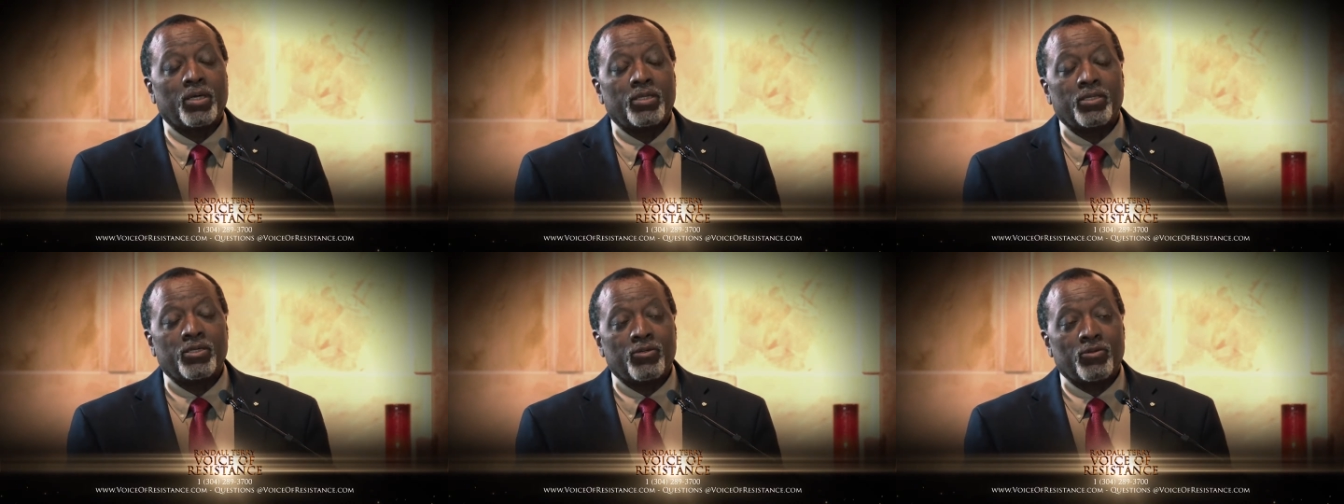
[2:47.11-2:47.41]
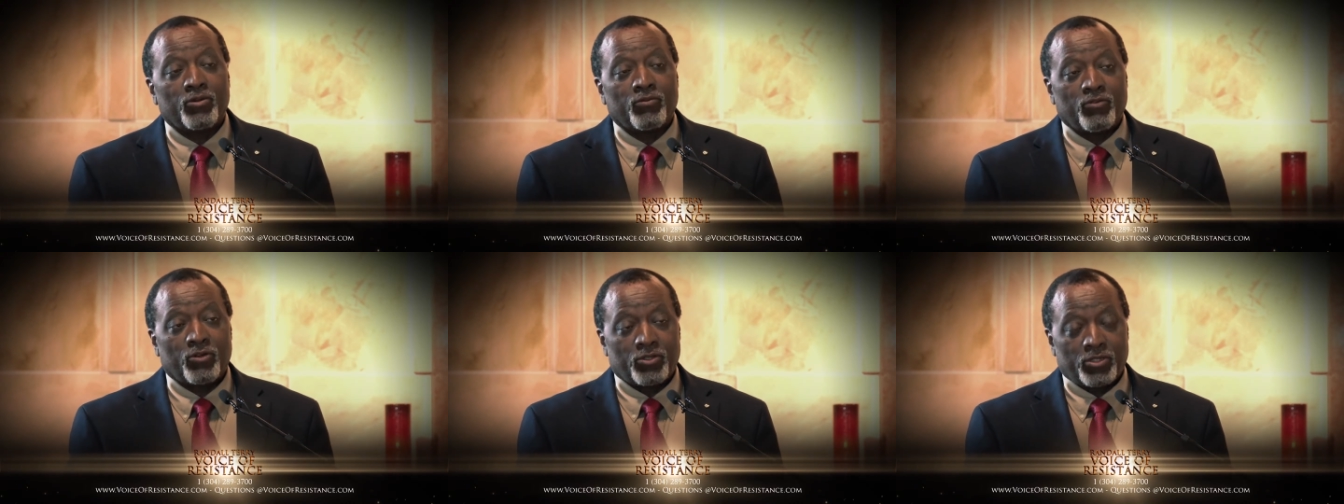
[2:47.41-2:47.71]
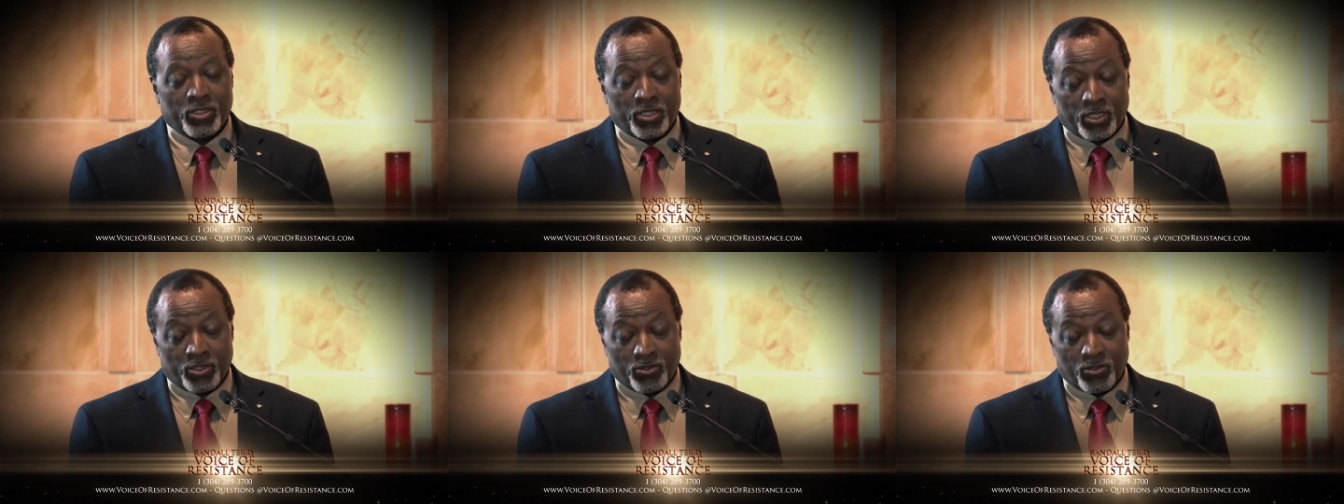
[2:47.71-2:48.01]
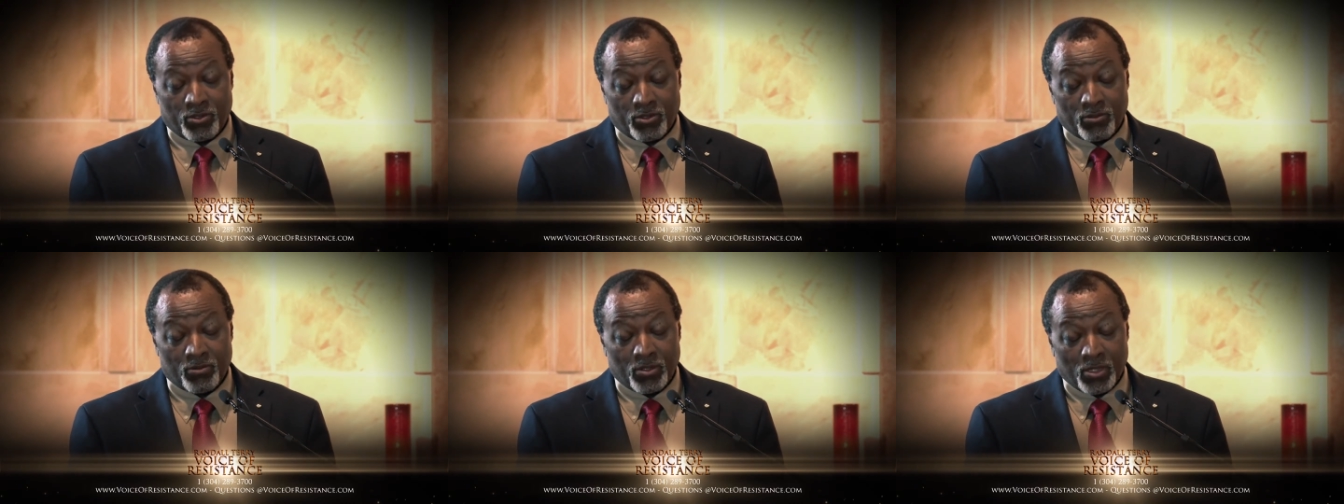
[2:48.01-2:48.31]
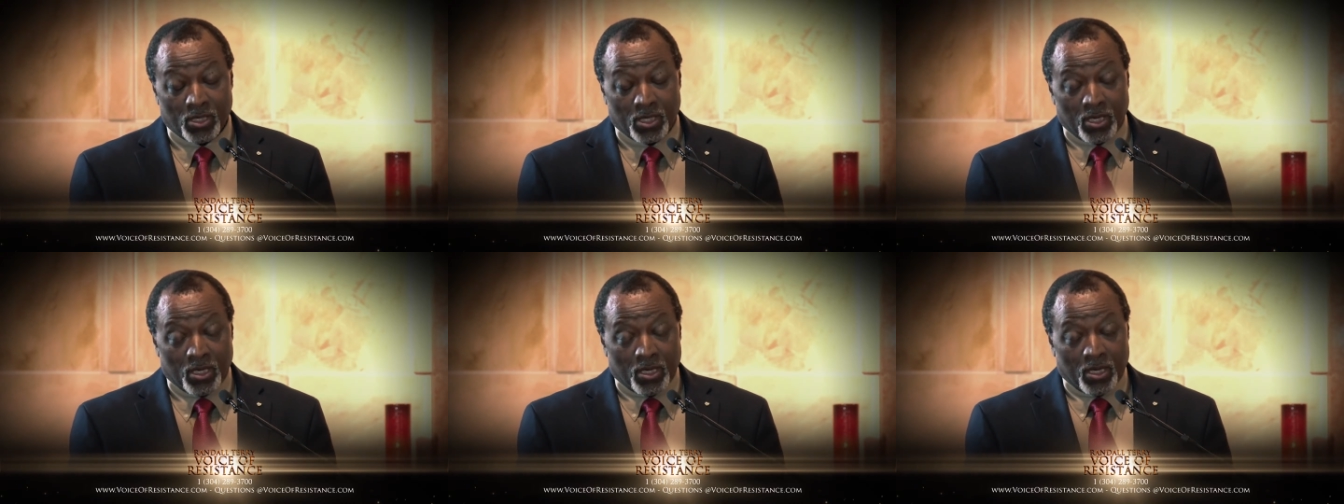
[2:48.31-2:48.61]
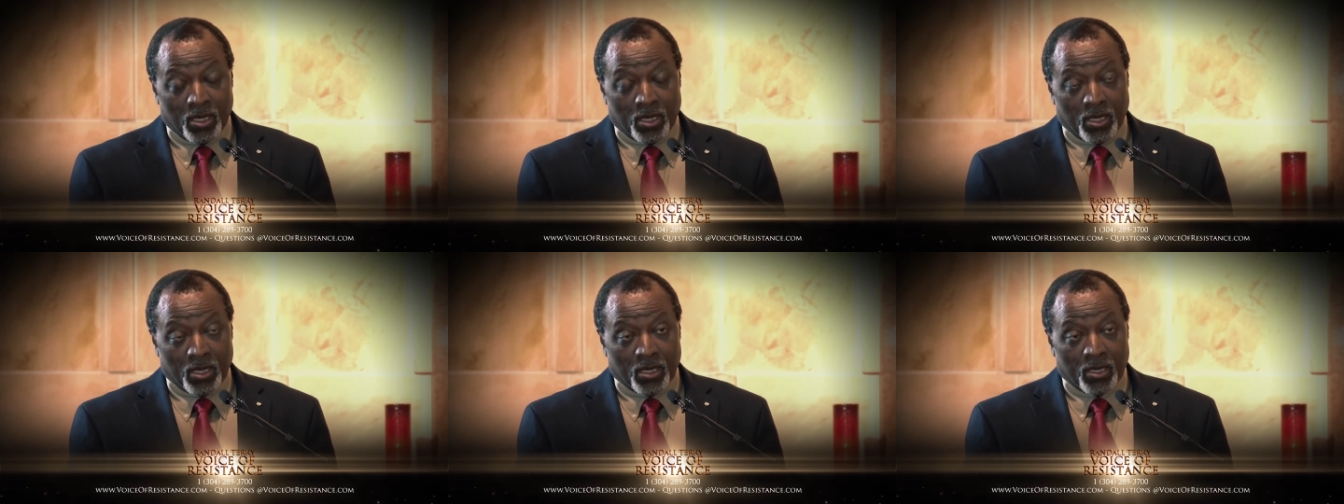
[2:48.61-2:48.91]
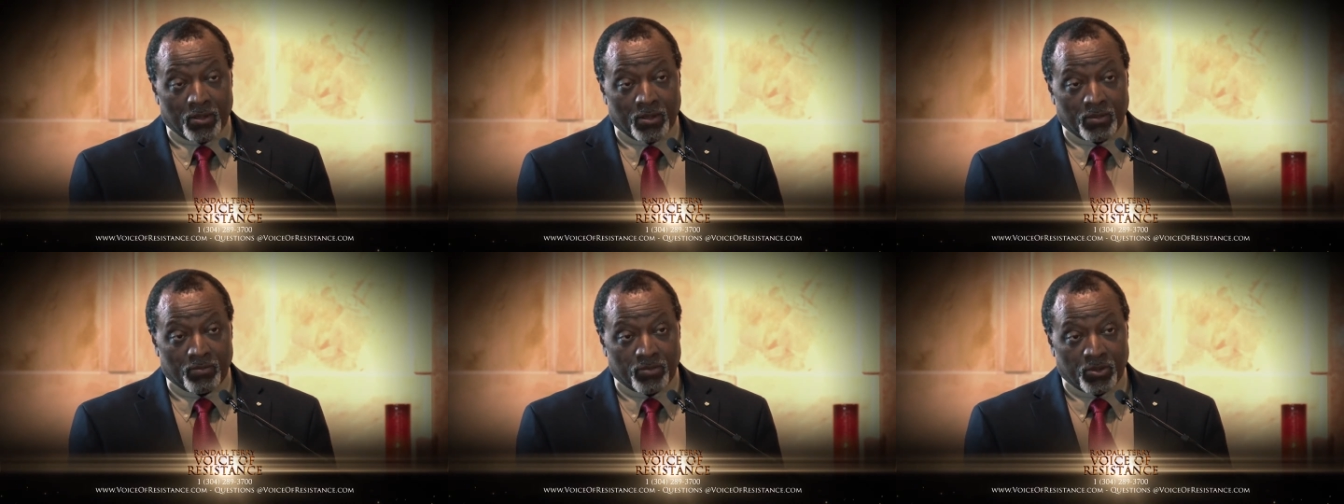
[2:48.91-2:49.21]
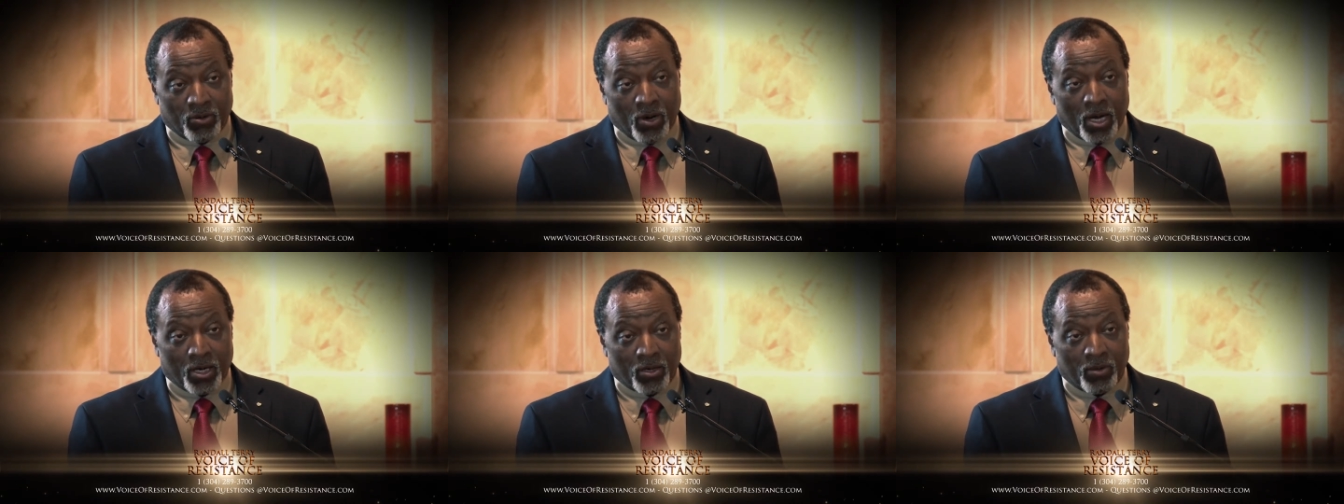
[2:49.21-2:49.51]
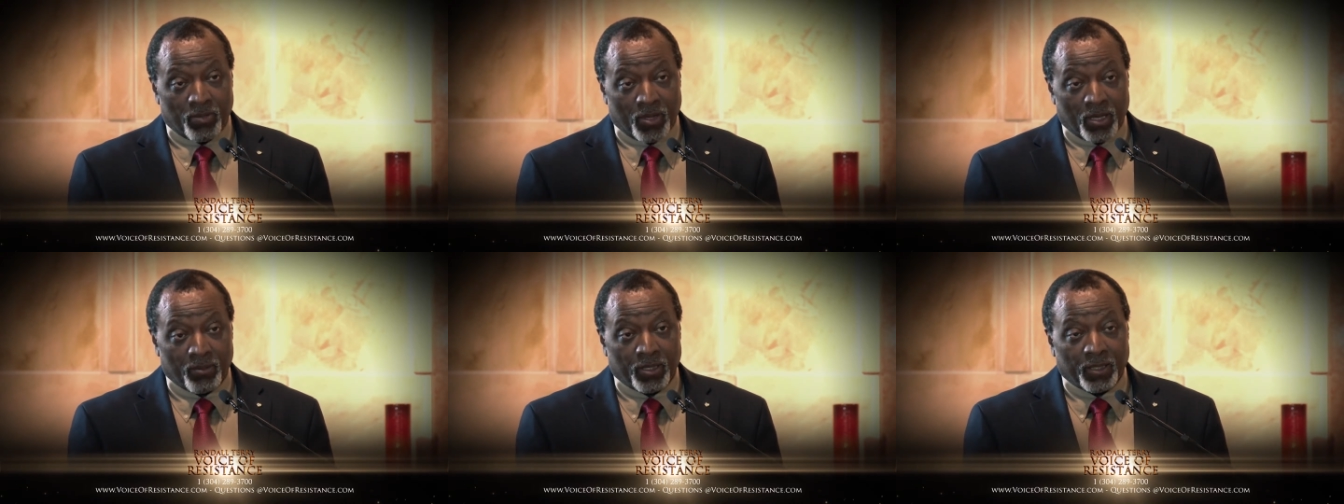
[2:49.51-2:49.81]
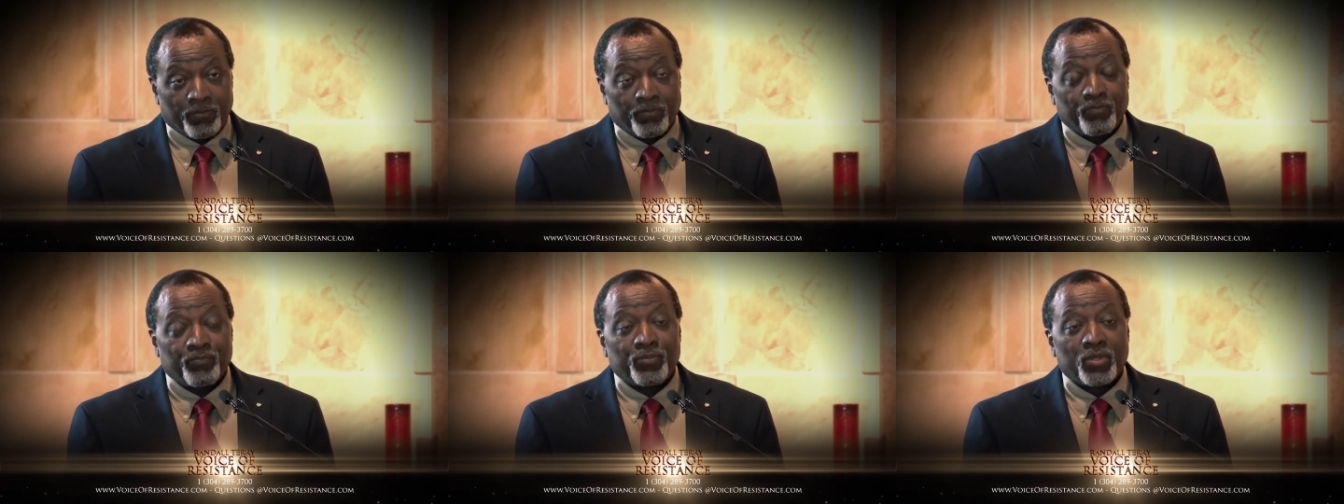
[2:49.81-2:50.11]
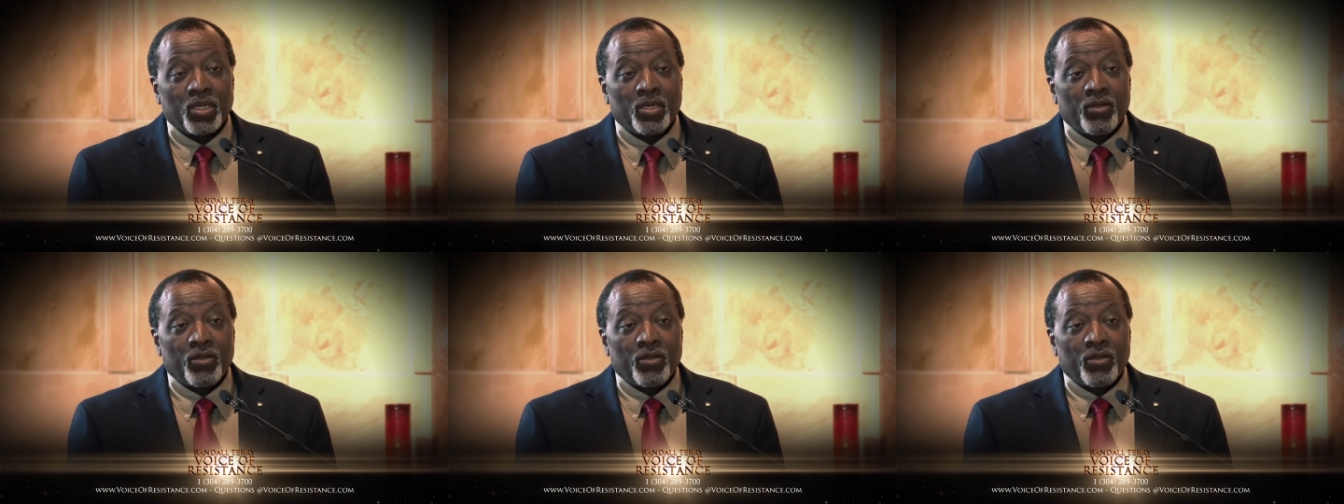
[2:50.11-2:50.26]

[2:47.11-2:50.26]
by the university to Barack Obama